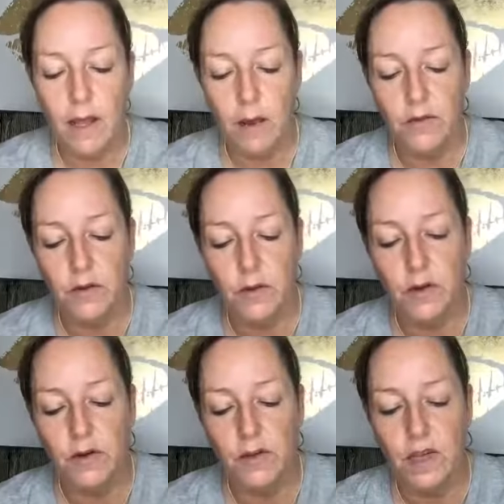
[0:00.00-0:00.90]
I was doing her
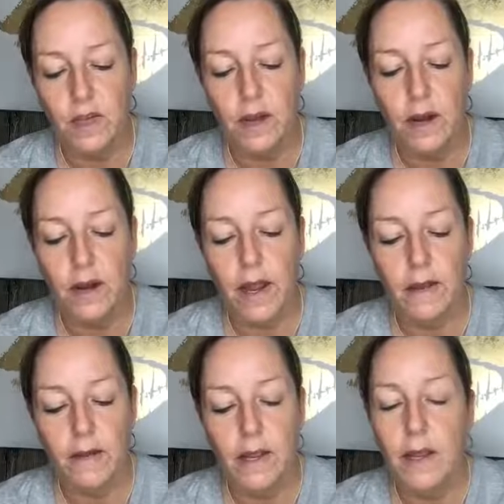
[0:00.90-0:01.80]
skincare,
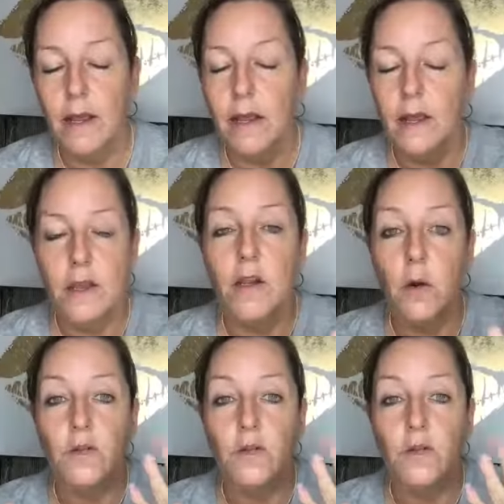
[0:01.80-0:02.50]
and you know,